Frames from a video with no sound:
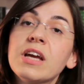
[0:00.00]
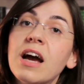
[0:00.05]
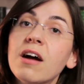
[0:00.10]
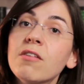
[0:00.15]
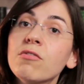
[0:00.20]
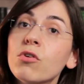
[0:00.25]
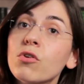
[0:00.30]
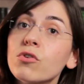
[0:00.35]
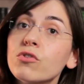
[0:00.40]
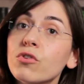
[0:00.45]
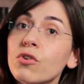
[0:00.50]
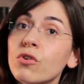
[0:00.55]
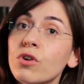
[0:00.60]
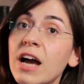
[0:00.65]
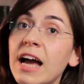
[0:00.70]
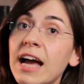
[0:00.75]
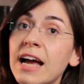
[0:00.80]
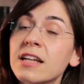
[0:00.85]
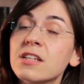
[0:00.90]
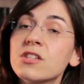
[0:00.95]
have also
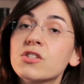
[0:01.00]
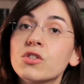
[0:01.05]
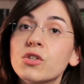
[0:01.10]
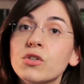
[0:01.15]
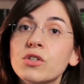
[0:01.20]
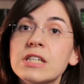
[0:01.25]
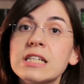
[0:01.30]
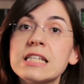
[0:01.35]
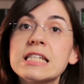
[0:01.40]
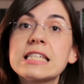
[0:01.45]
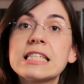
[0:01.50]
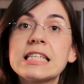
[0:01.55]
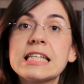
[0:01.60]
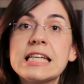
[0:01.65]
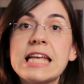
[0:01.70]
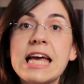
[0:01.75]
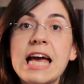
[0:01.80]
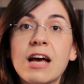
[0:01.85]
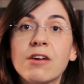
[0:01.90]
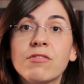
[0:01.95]
had students
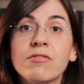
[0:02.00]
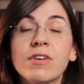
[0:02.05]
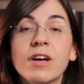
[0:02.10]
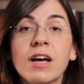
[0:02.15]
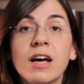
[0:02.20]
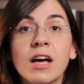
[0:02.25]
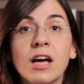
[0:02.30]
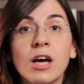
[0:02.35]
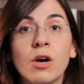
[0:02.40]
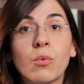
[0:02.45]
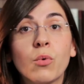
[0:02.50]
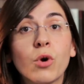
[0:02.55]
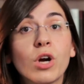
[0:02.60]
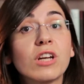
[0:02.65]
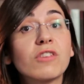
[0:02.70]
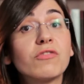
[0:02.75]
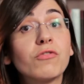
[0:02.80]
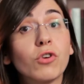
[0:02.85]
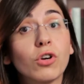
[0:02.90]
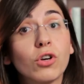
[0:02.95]
that have
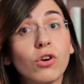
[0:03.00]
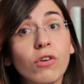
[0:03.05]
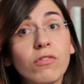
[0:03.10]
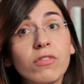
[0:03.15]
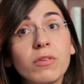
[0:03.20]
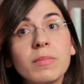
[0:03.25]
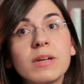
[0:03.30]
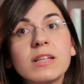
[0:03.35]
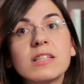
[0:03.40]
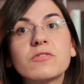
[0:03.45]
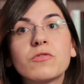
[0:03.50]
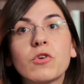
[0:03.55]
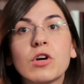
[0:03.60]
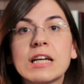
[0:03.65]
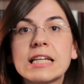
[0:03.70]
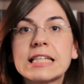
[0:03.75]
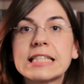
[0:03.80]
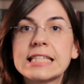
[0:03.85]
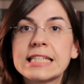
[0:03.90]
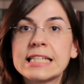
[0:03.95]
worked for governments, for
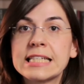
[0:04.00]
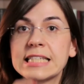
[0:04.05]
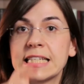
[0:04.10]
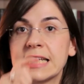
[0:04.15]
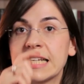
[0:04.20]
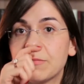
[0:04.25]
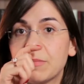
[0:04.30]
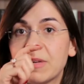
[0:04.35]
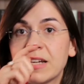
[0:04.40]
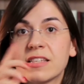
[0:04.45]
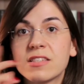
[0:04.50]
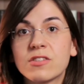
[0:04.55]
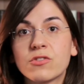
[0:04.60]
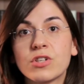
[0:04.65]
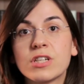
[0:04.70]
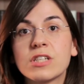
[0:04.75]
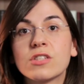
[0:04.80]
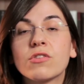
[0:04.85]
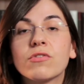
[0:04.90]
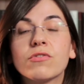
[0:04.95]
instance, in
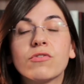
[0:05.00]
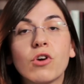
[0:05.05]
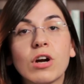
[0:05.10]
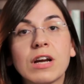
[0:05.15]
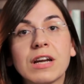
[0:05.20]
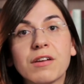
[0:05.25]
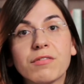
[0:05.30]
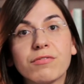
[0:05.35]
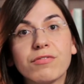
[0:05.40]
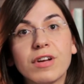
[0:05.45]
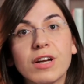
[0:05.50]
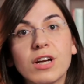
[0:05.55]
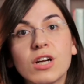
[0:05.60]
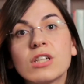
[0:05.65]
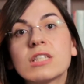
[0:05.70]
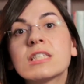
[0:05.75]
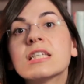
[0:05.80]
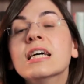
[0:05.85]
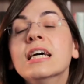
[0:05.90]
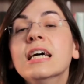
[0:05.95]
ministries of foreign
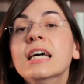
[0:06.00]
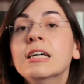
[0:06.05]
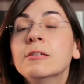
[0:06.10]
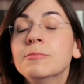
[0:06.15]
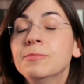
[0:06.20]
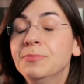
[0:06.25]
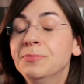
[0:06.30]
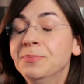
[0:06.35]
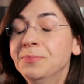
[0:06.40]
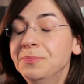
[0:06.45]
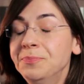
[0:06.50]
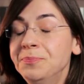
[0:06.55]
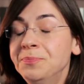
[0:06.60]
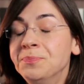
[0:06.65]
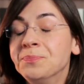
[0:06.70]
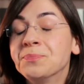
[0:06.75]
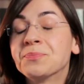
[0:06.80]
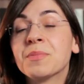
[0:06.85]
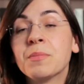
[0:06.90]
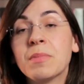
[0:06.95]
affairs,
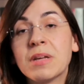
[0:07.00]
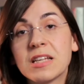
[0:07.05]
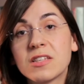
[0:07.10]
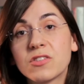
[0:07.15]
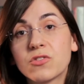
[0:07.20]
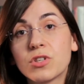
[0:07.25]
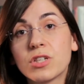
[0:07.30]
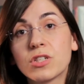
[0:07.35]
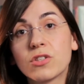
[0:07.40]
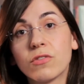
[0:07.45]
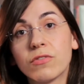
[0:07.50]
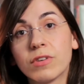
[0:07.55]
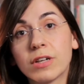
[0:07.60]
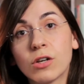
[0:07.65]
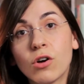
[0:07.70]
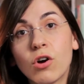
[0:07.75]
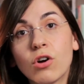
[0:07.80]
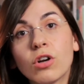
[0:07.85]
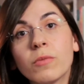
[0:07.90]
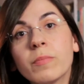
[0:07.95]
ministries of
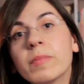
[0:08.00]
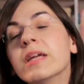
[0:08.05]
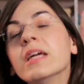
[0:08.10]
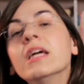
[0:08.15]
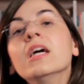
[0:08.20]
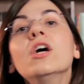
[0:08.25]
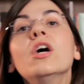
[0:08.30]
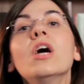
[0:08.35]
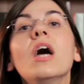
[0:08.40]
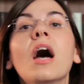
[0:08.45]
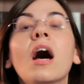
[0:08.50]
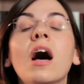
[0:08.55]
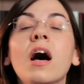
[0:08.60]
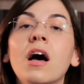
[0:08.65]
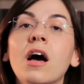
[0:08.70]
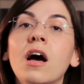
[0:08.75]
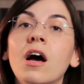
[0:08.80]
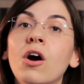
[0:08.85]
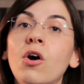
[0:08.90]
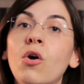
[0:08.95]
economy,
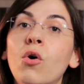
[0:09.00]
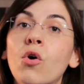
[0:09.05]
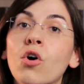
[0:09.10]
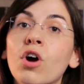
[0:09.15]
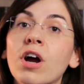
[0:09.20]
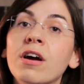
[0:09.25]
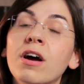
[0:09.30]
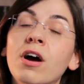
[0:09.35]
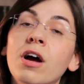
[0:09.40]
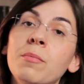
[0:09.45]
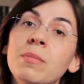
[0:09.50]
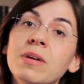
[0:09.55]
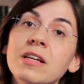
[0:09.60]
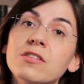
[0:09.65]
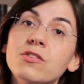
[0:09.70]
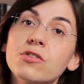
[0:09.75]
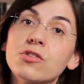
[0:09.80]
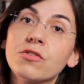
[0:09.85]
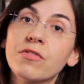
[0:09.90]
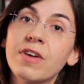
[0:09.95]
or
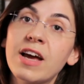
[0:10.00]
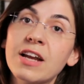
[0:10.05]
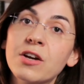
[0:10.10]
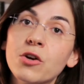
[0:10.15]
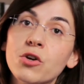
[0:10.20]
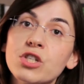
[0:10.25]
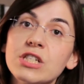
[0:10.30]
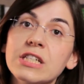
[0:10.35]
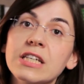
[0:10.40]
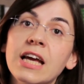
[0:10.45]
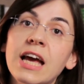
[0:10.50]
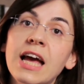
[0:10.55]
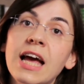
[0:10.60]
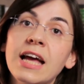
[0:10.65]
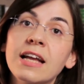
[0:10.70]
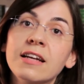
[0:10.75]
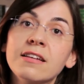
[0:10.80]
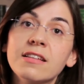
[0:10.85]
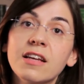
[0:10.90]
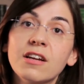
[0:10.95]
ministries of energy
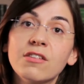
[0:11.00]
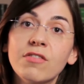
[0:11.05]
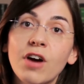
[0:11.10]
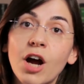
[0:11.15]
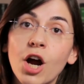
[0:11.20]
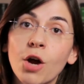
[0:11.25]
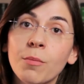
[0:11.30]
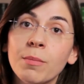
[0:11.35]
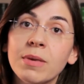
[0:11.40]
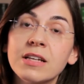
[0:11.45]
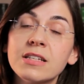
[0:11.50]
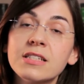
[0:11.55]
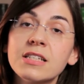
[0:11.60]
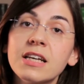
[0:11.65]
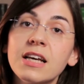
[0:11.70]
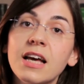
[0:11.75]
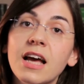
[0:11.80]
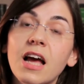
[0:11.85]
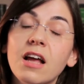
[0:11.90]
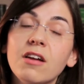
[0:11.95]
and the environment.
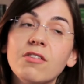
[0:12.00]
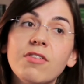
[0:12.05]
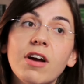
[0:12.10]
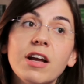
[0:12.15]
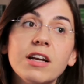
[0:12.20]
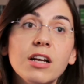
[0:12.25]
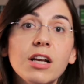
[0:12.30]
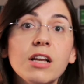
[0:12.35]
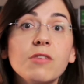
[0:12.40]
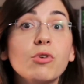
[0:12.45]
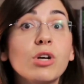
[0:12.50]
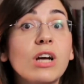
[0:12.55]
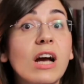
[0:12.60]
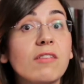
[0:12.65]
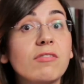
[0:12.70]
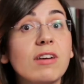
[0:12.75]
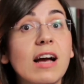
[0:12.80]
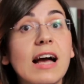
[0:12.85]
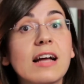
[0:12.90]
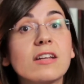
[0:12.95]
And finally, we
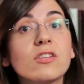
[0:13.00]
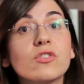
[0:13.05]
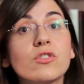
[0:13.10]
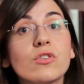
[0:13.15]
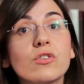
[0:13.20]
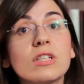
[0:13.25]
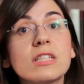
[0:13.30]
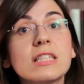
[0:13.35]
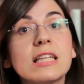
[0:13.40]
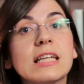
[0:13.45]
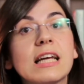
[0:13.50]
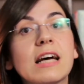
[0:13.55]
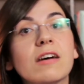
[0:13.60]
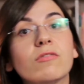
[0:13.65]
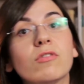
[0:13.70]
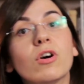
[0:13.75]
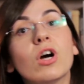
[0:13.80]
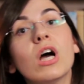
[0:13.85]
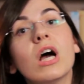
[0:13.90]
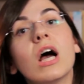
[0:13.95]
have had students that have